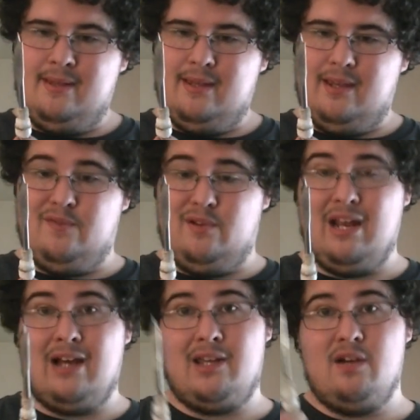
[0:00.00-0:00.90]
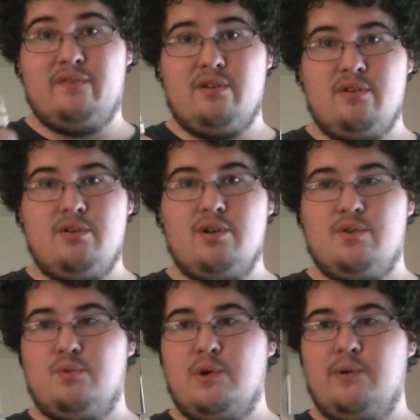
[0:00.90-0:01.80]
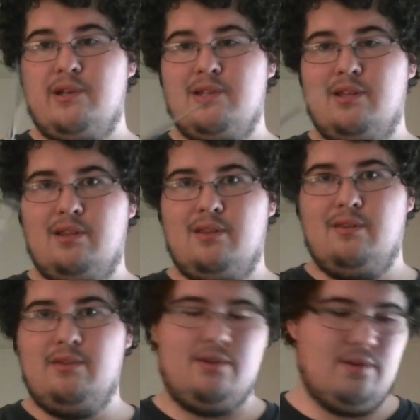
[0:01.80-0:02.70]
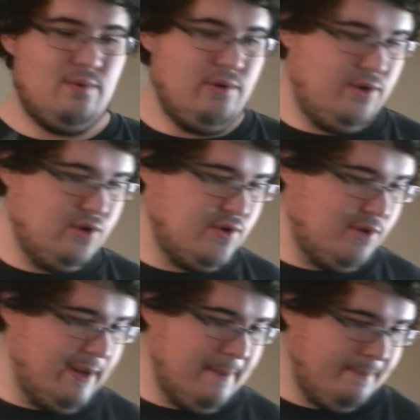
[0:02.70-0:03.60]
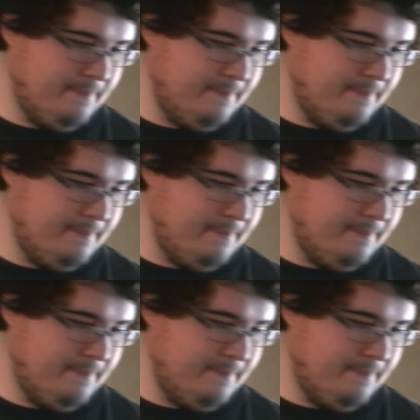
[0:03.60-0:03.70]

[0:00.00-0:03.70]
if you're not careful, you could ruin your drill bit.